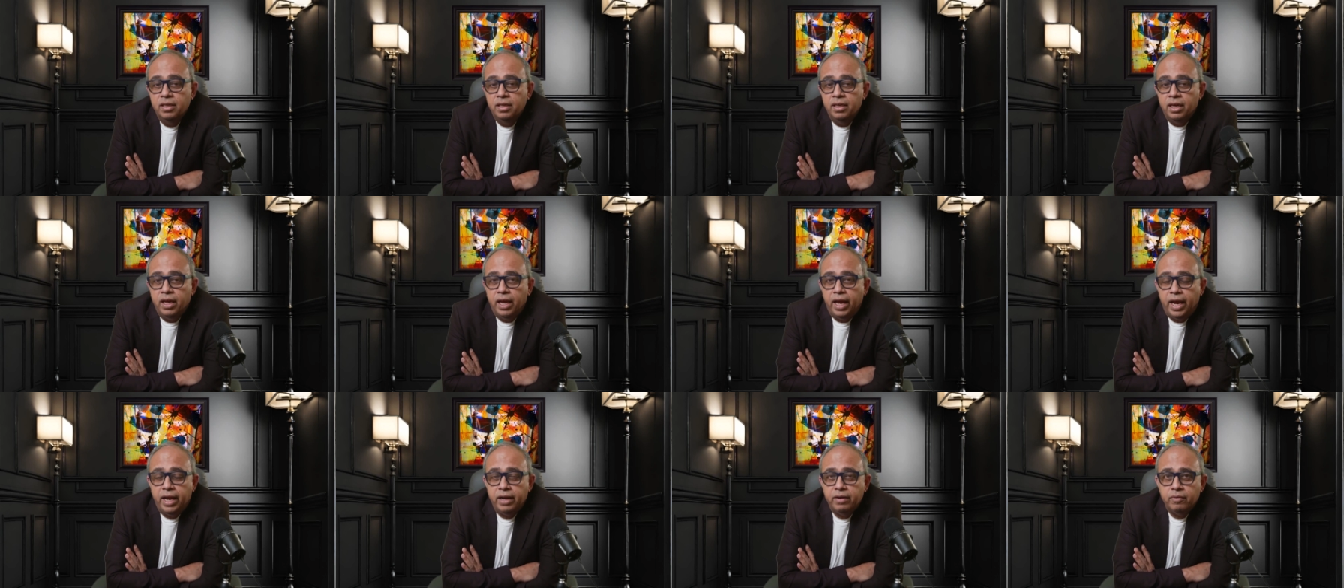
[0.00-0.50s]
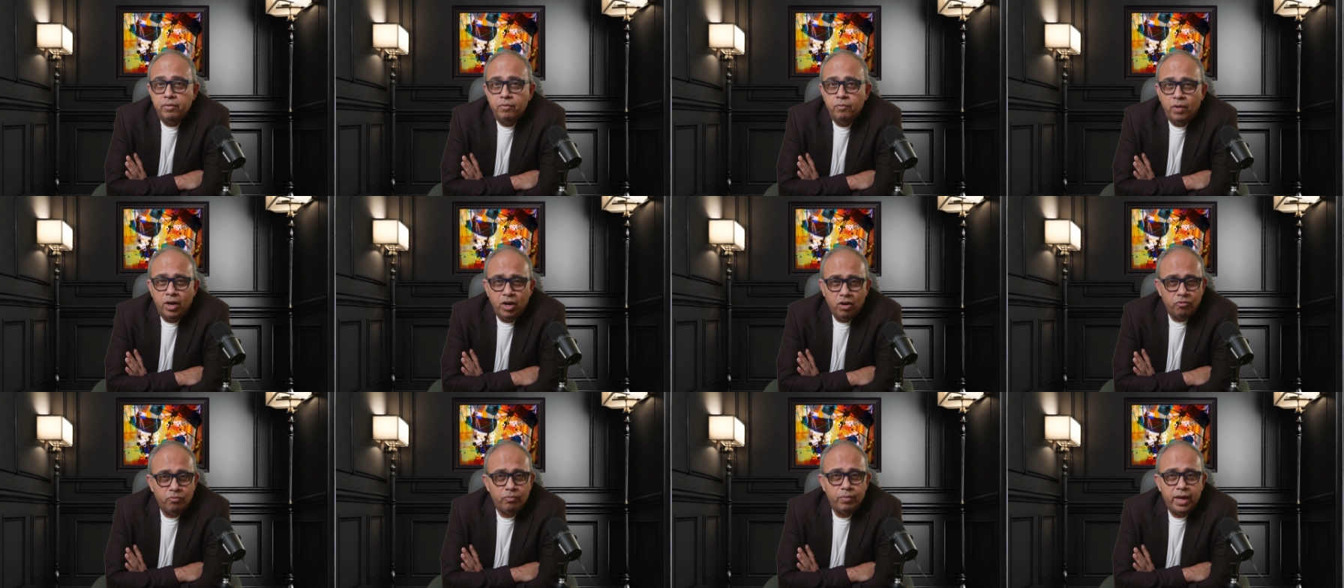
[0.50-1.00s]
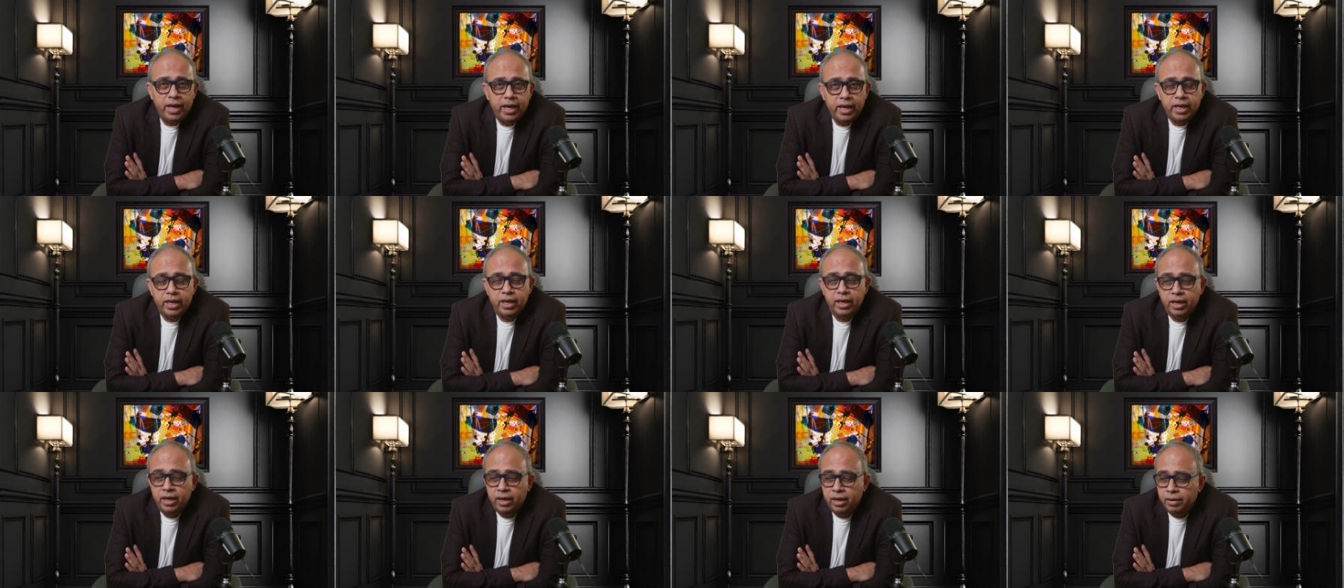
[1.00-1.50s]
And one of my
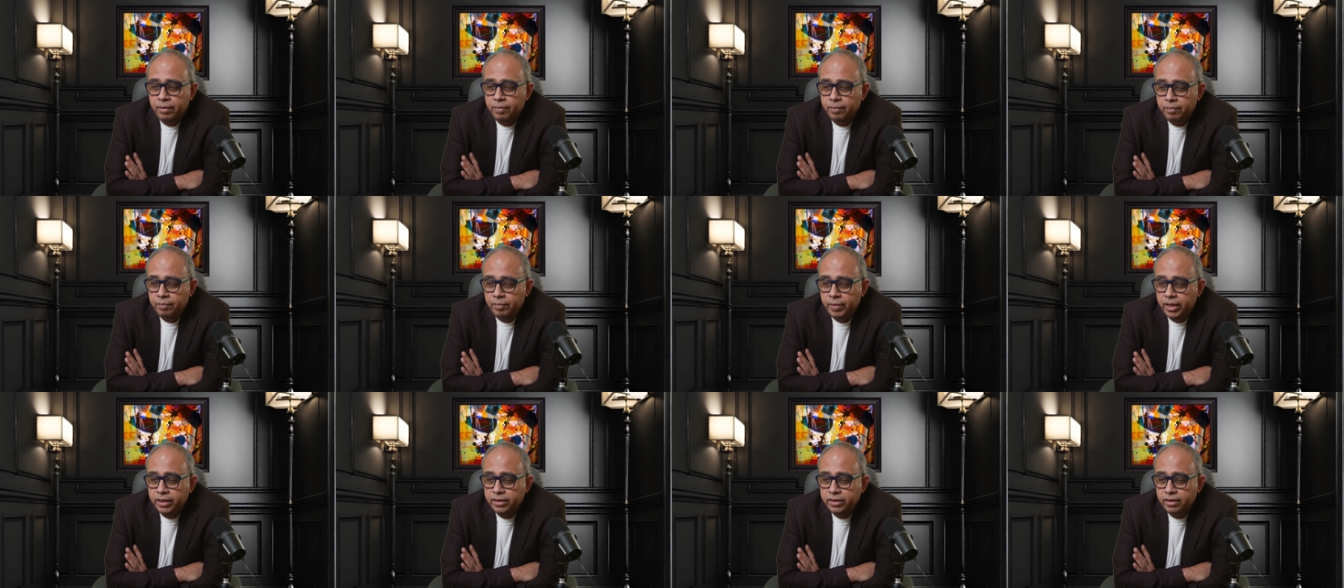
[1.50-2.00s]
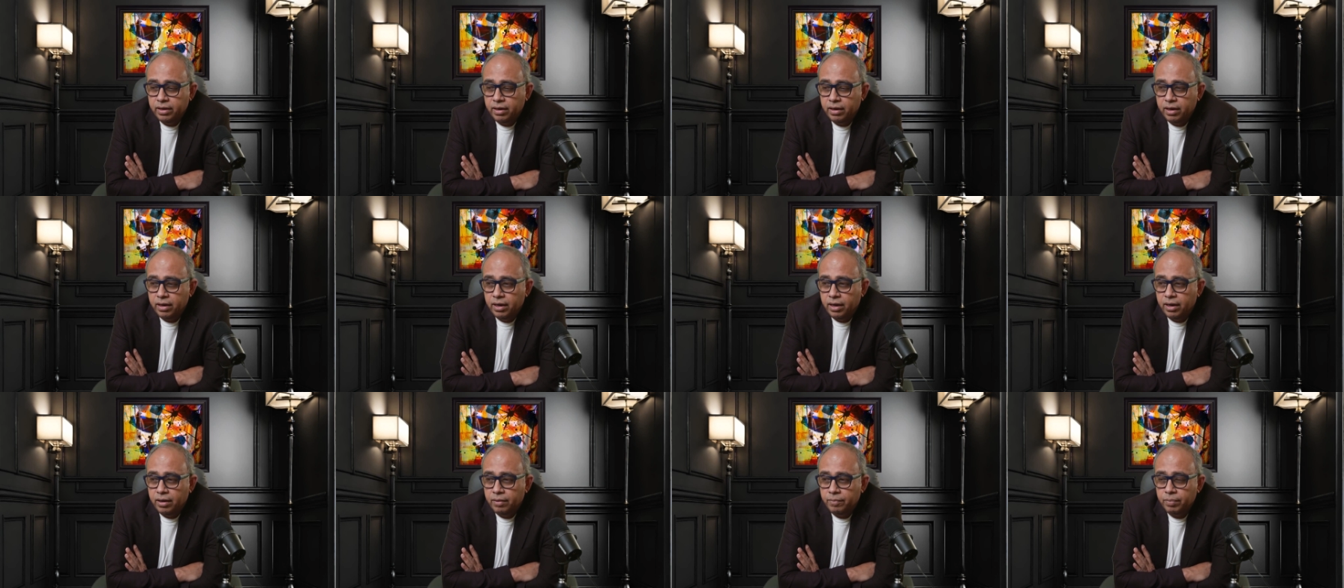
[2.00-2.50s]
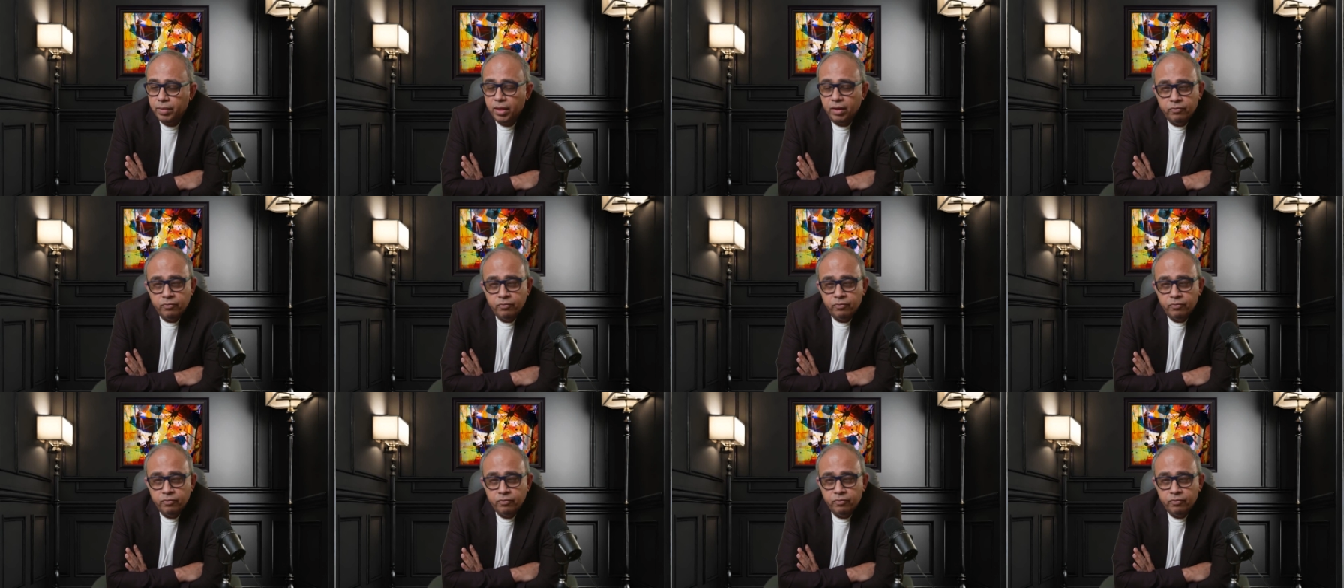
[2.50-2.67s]
uh, major um,